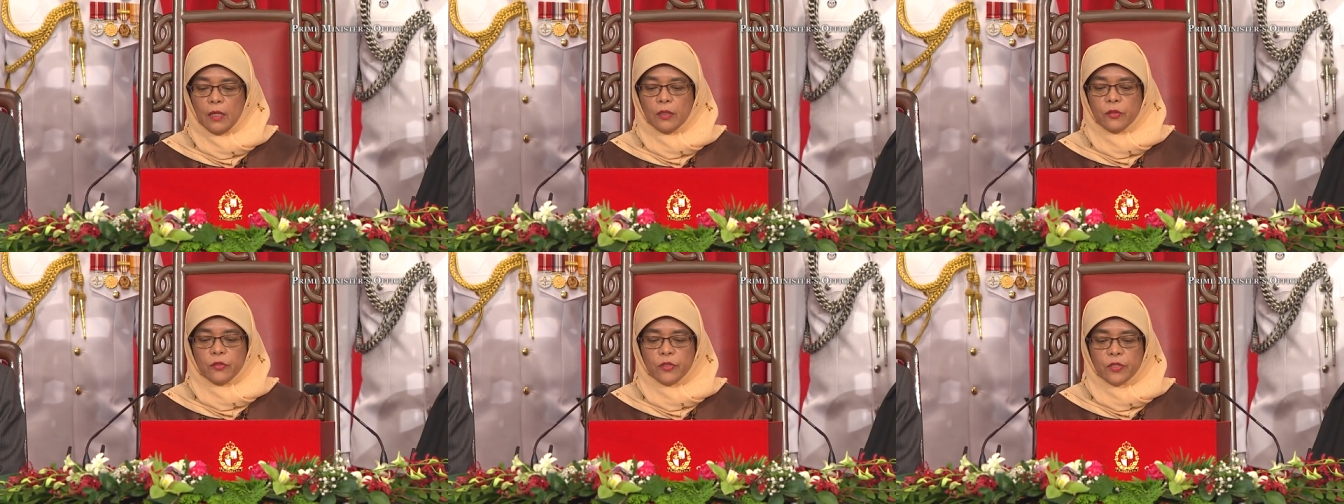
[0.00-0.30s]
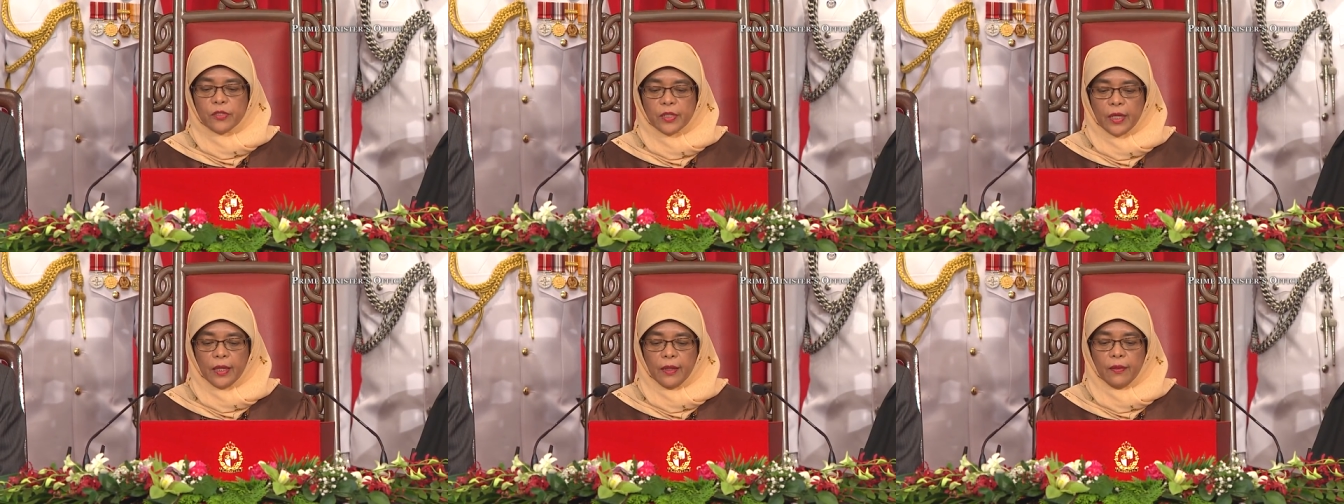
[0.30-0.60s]
to
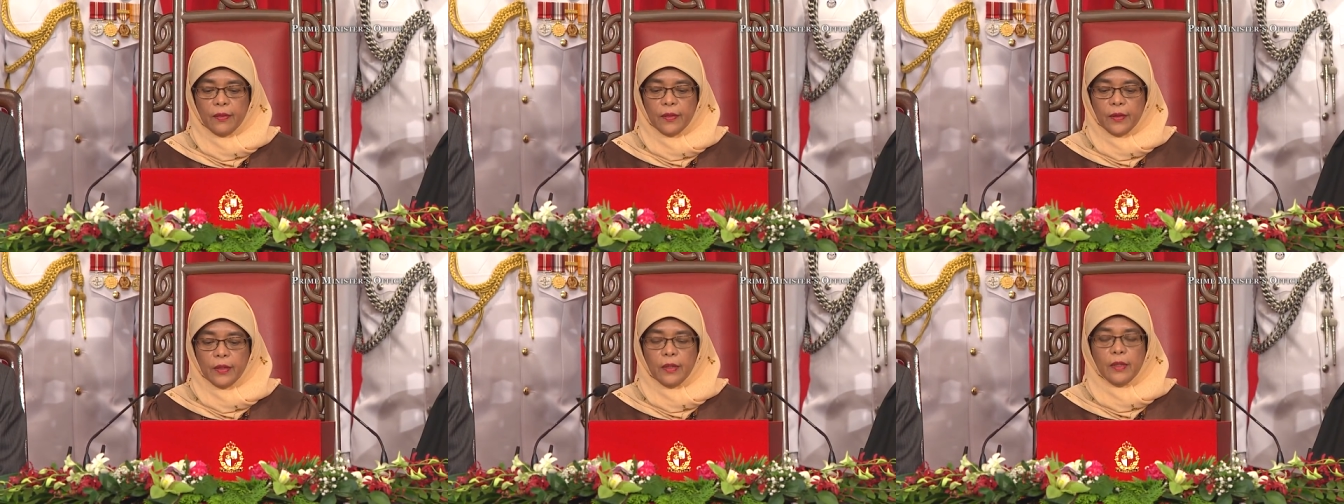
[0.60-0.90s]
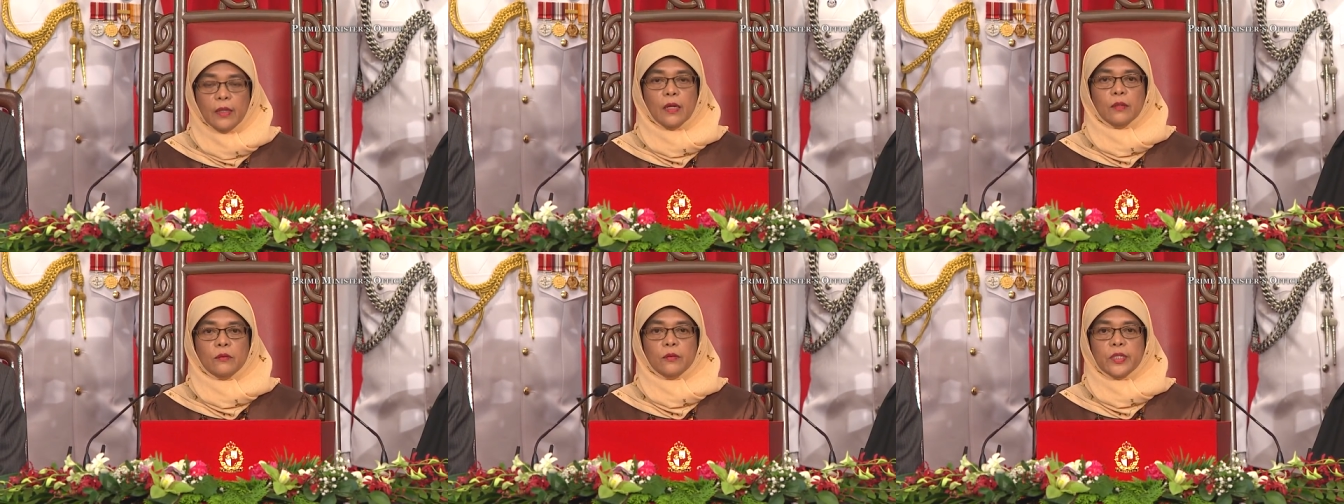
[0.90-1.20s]

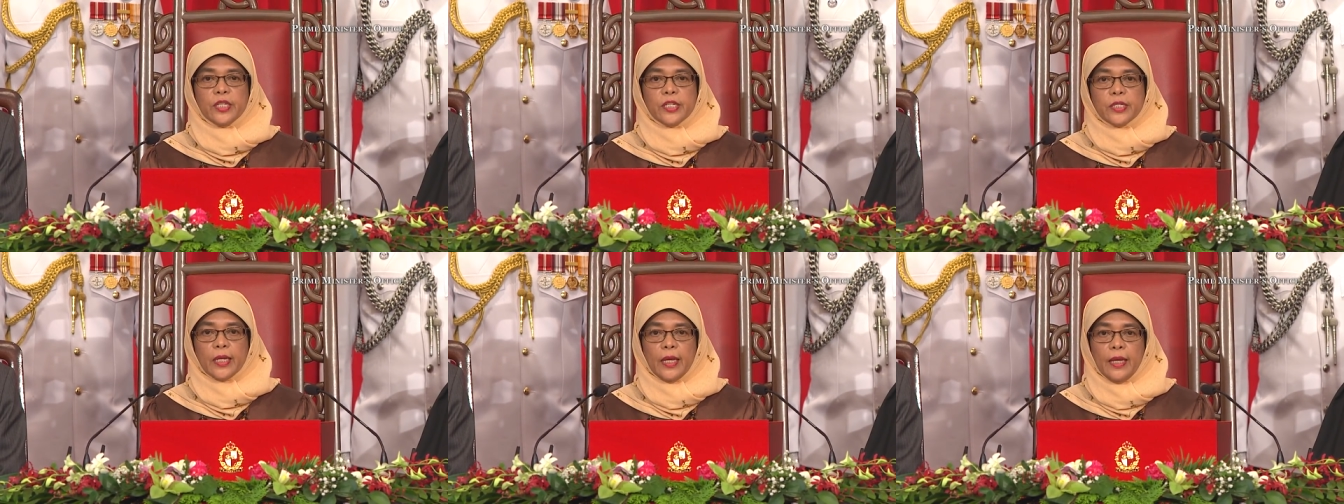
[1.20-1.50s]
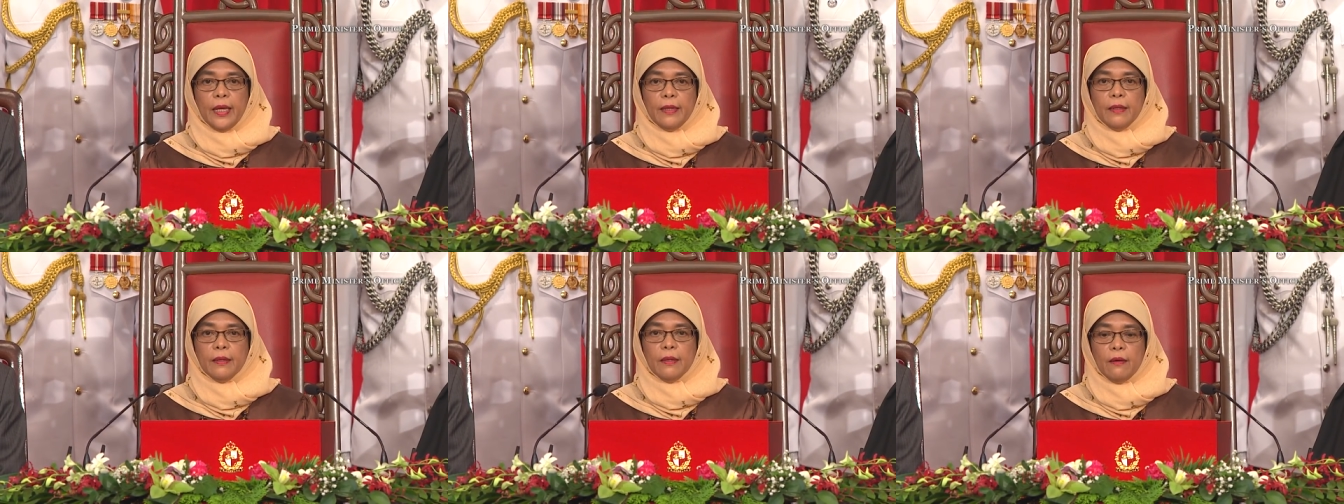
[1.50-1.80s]
strengthen our
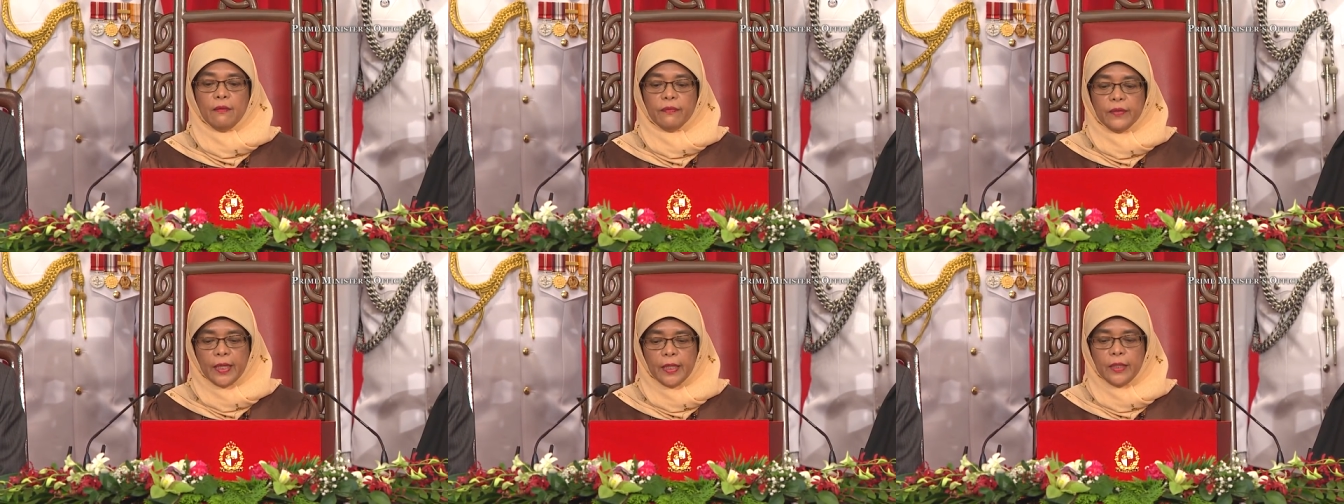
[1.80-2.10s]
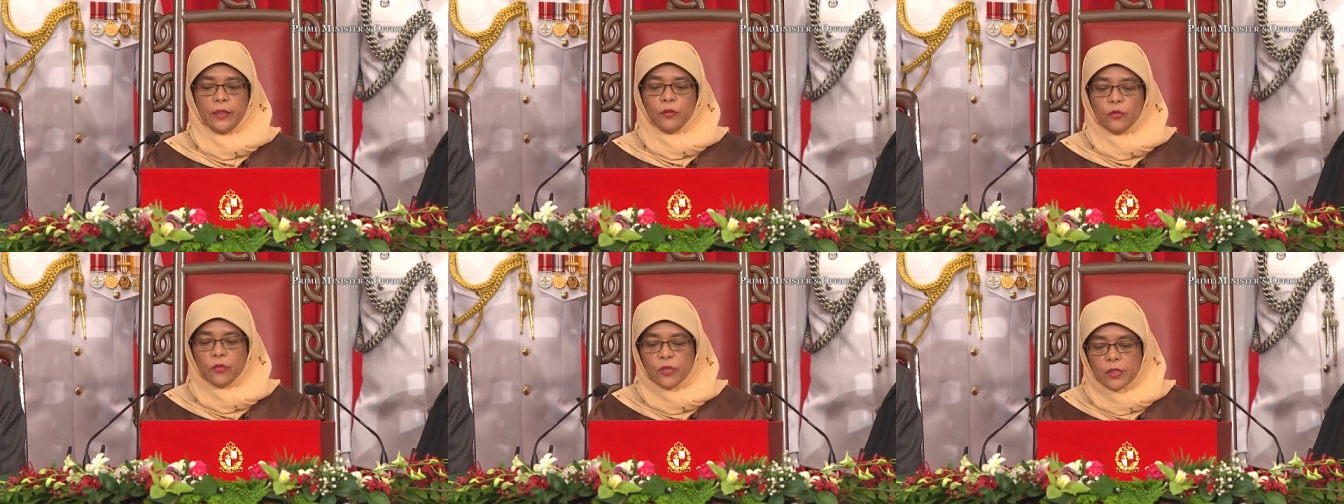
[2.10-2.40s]
shared
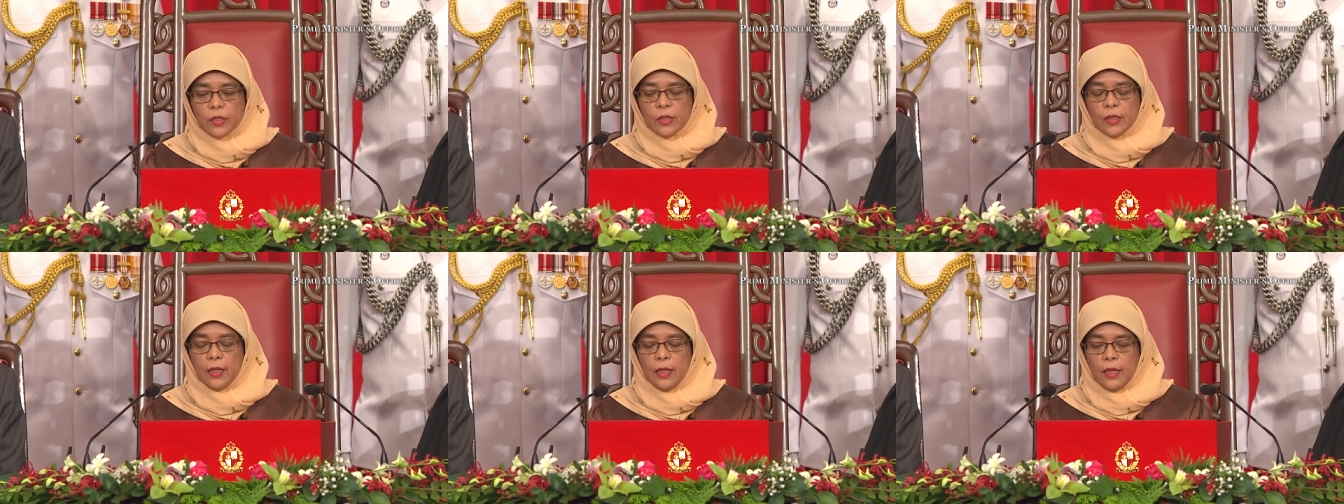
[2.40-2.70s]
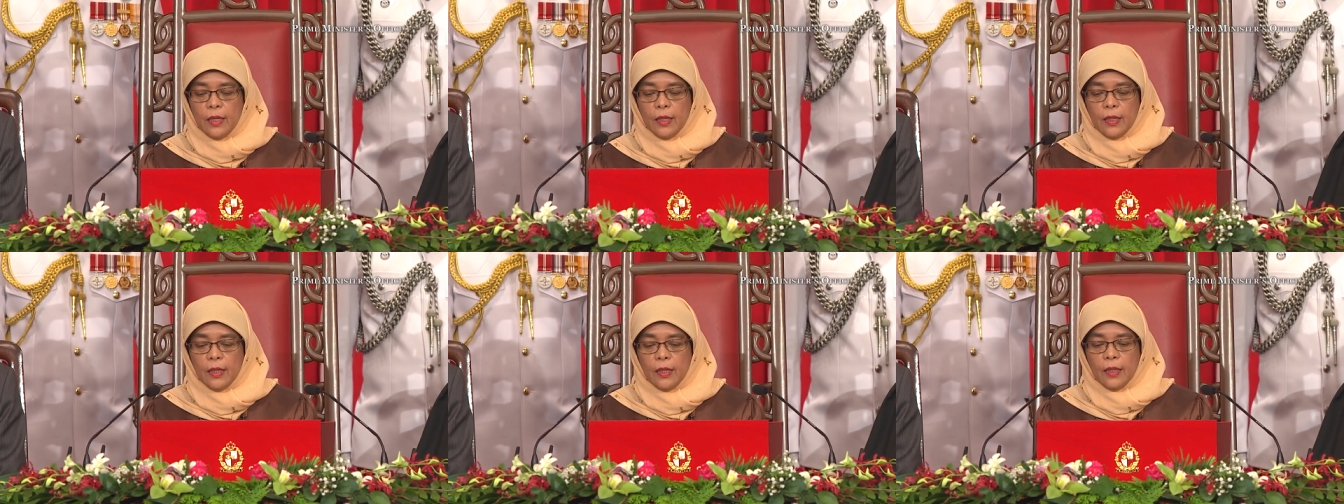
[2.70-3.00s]
values.
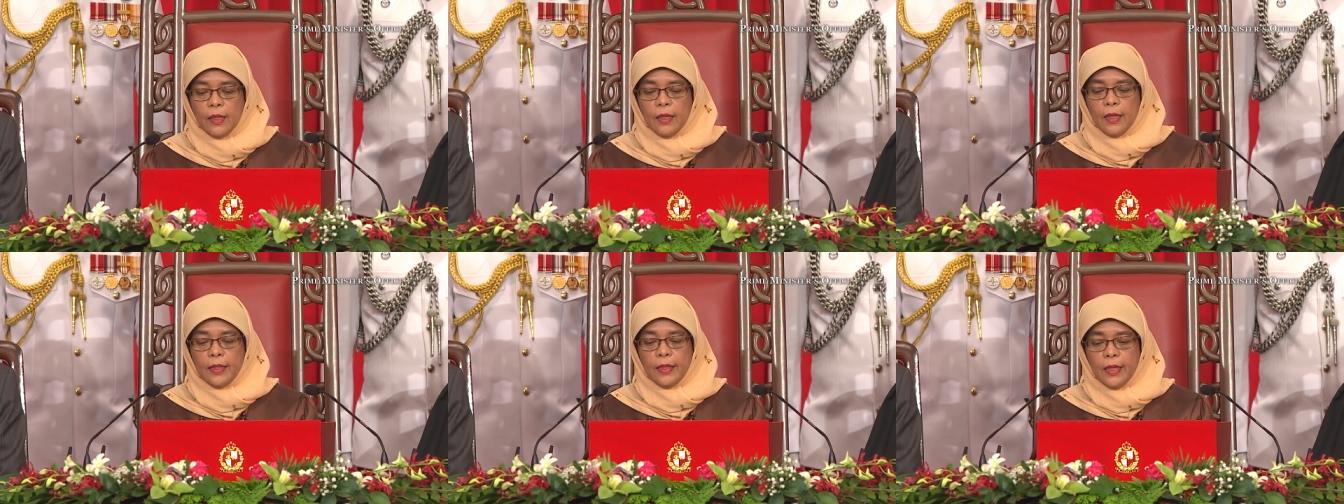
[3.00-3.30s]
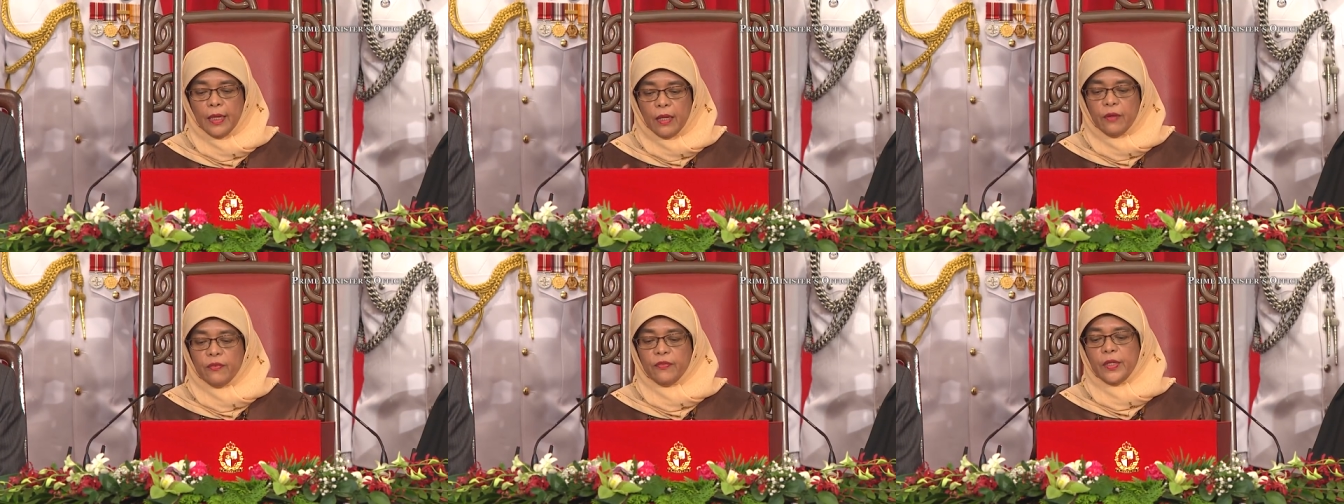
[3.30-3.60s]
And
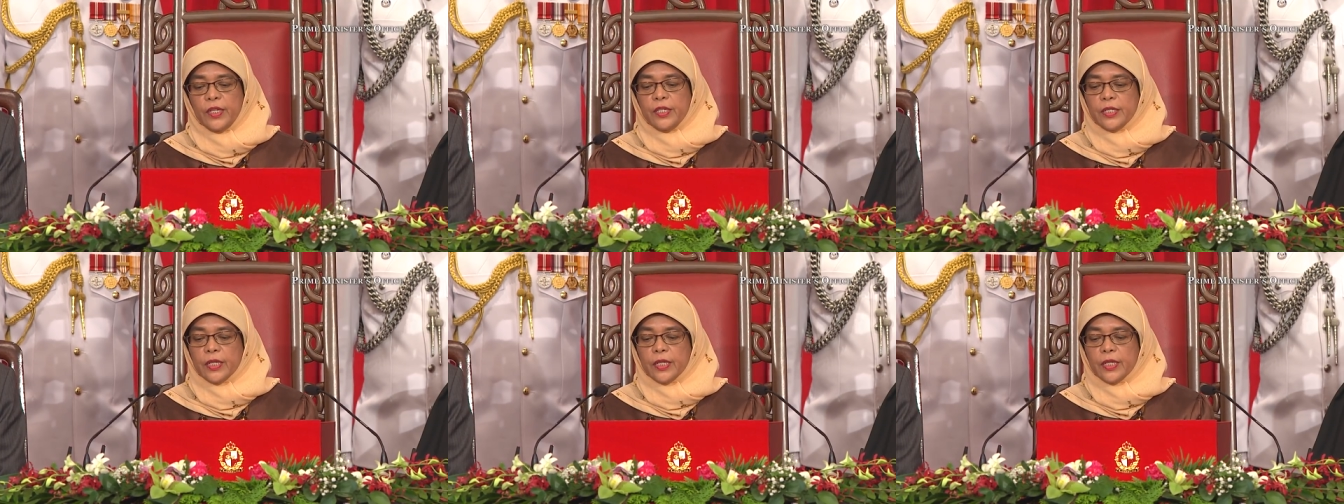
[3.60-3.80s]
every